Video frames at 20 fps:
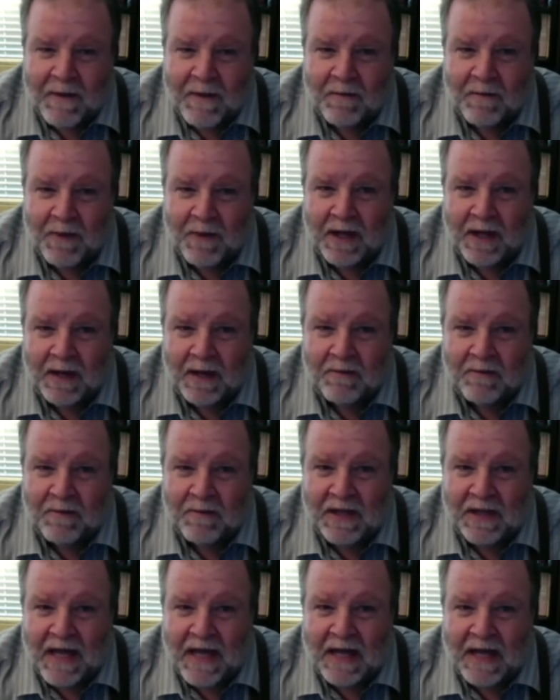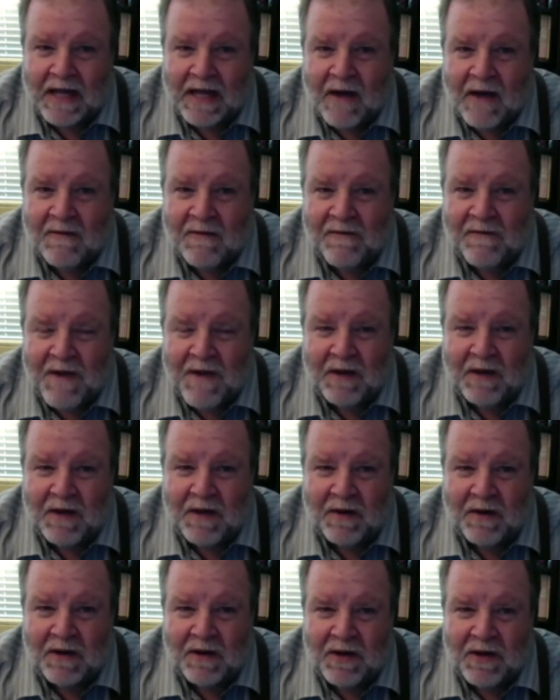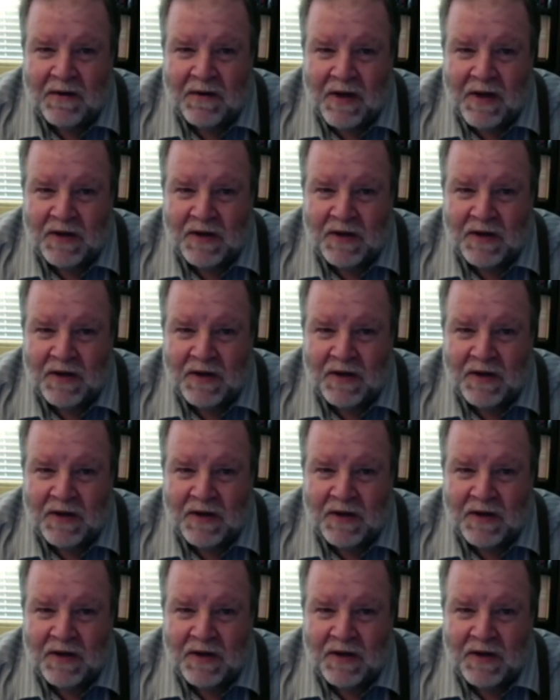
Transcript: But that kind of failure on your